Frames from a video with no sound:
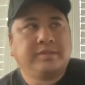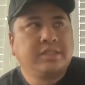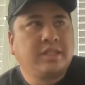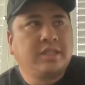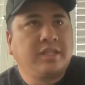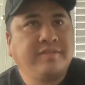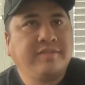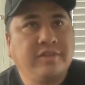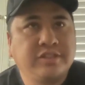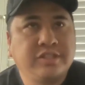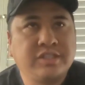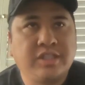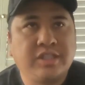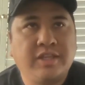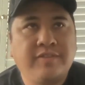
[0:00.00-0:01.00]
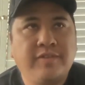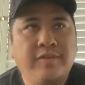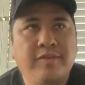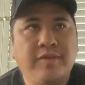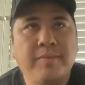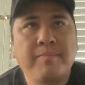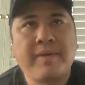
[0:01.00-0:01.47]
just the level, just the
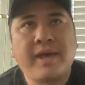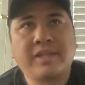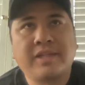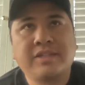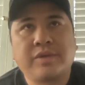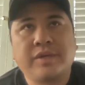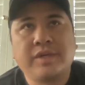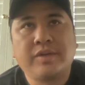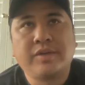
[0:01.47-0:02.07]
level of impact, right?